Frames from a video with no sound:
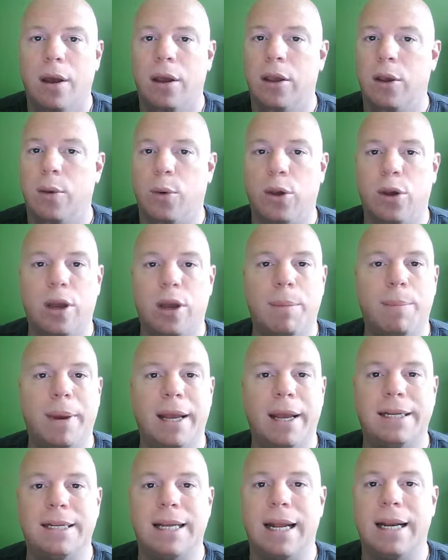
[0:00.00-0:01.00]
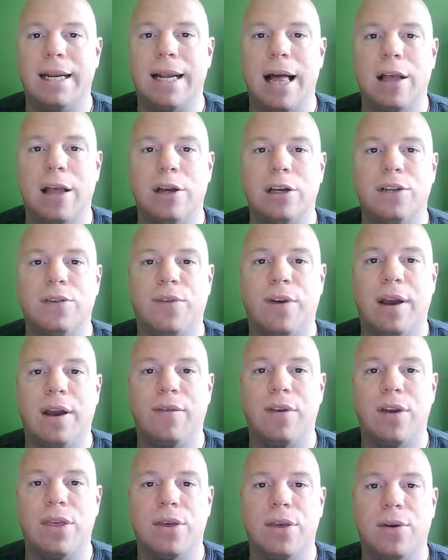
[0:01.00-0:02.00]
where you get paid $10 for
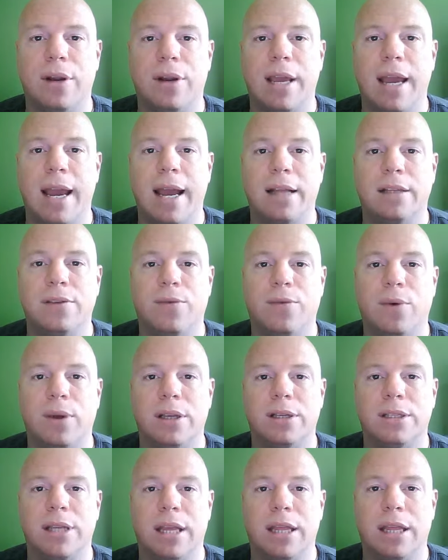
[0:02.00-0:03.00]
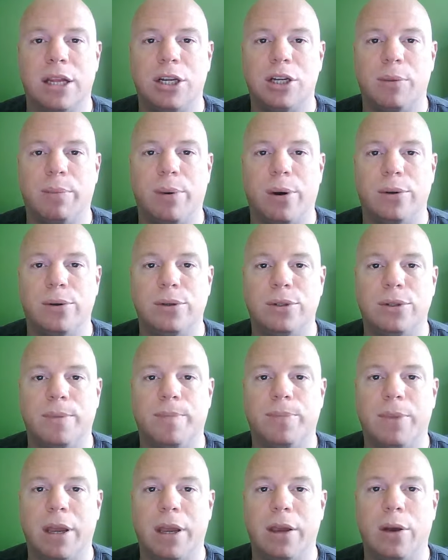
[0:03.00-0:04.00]
every 30 ads of real estate that you post.
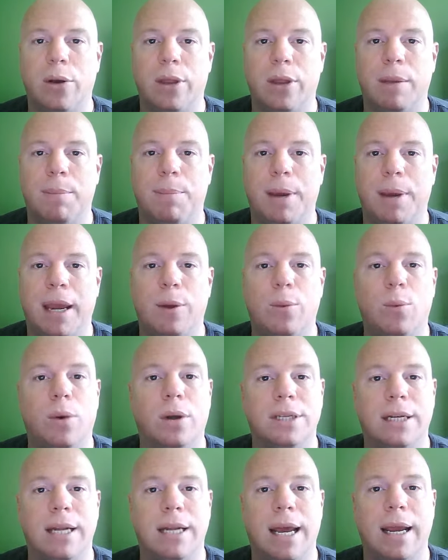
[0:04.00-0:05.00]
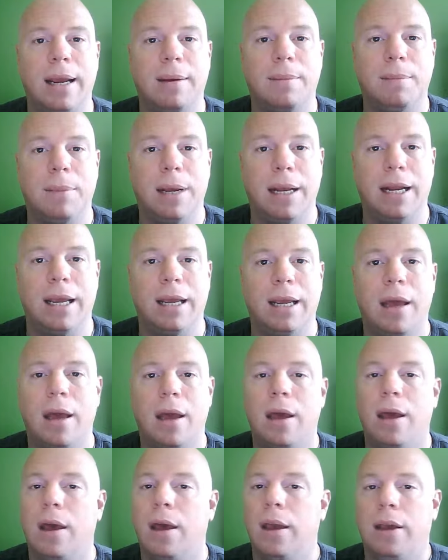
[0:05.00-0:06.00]
Now, you only get paid once a day, meaning
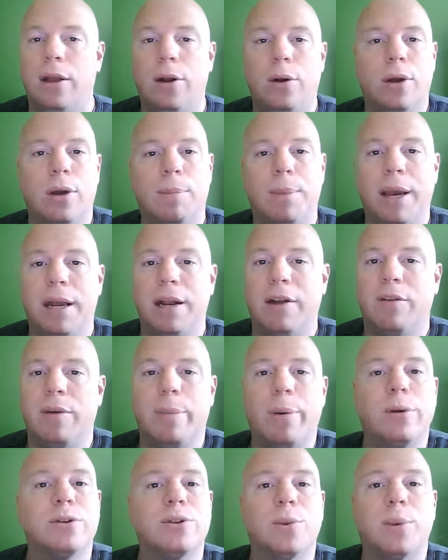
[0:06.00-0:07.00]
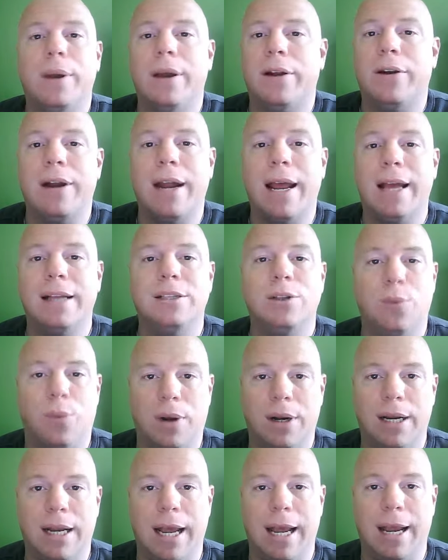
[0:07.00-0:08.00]
you don't get paid if you post 300 ads in
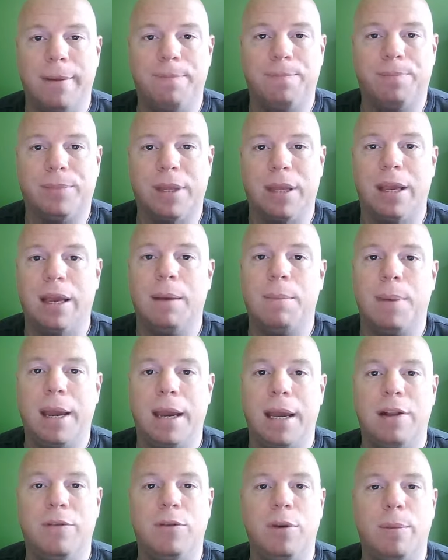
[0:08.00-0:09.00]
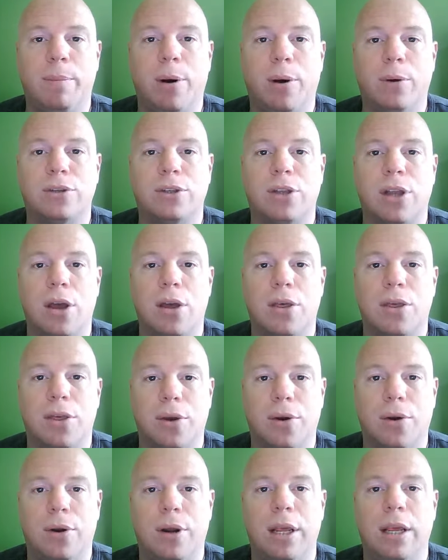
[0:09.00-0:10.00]
one day. You get paid if you post
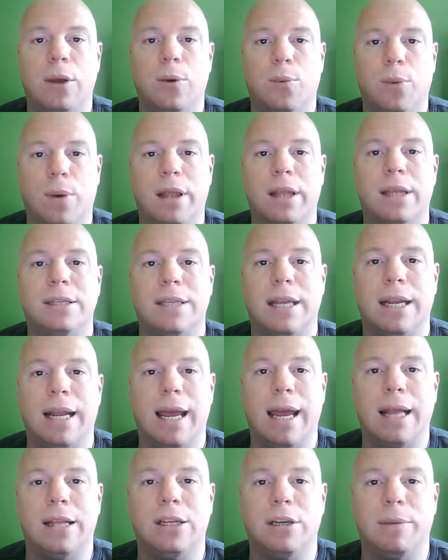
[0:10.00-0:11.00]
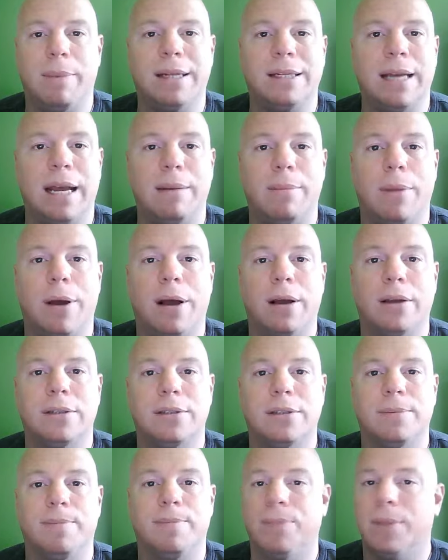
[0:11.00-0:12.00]
30 real estate ads. You make 10 bucks.
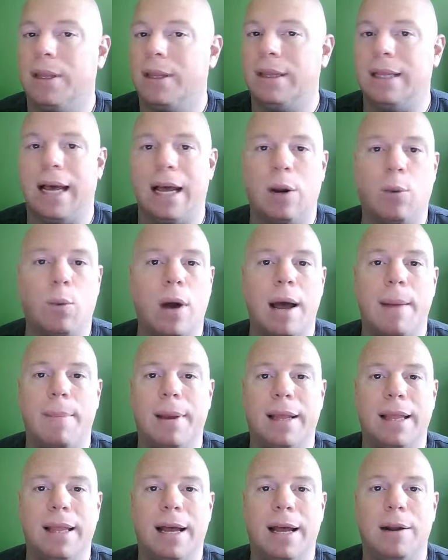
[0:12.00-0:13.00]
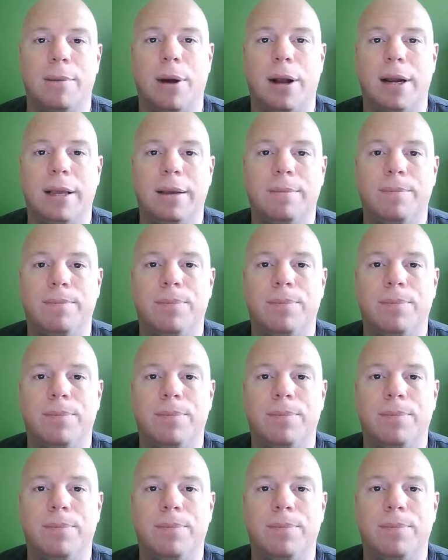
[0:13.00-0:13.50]
Not a whopping a lot of money.